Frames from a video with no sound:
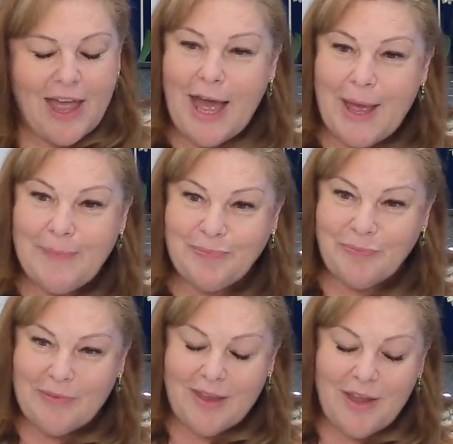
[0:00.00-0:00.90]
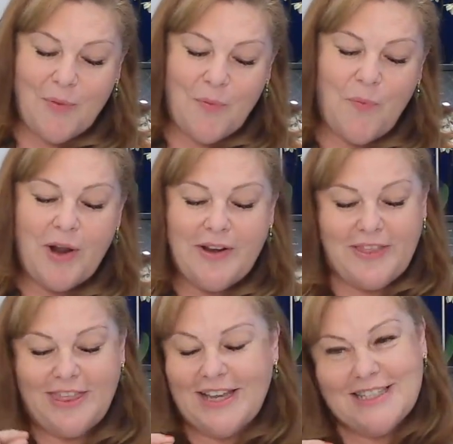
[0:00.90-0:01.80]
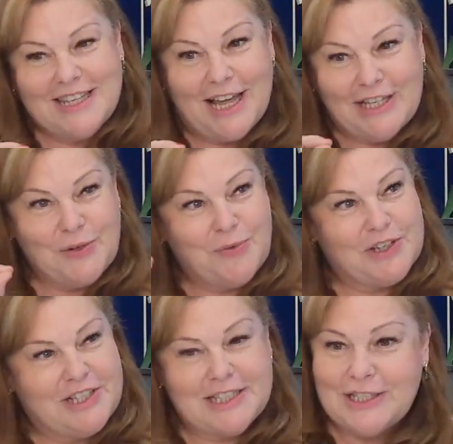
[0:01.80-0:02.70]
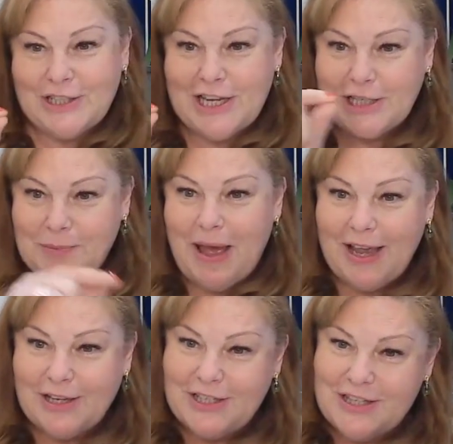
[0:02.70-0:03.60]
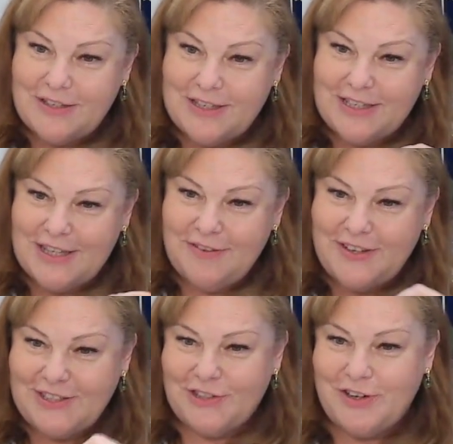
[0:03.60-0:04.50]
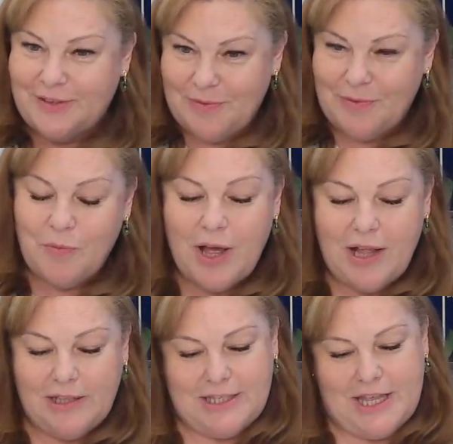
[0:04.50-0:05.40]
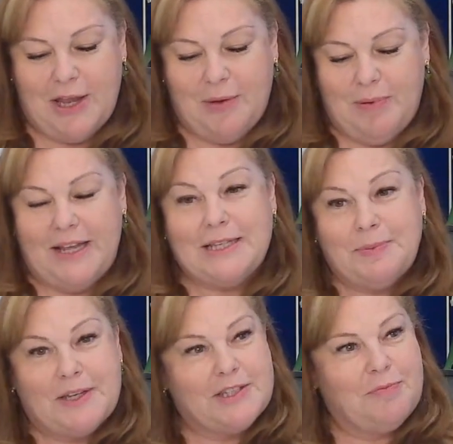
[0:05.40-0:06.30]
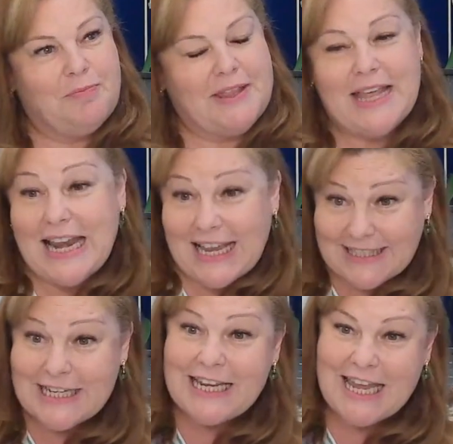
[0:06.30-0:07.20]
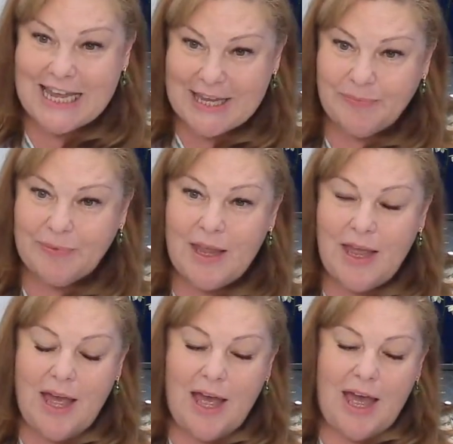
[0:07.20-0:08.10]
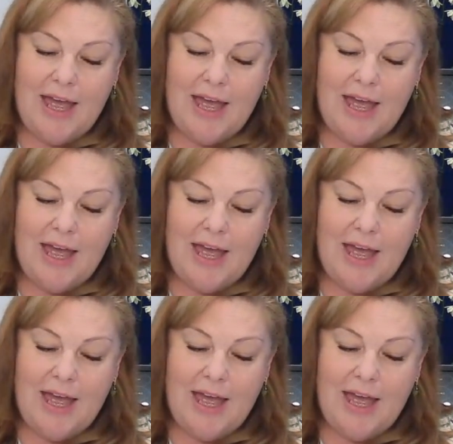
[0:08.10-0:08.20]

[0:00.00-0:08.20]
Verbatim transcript: And um, one of the things that I do want to just touch back to the to the Vistra world though, please, because you've been there less than a year. Yeah.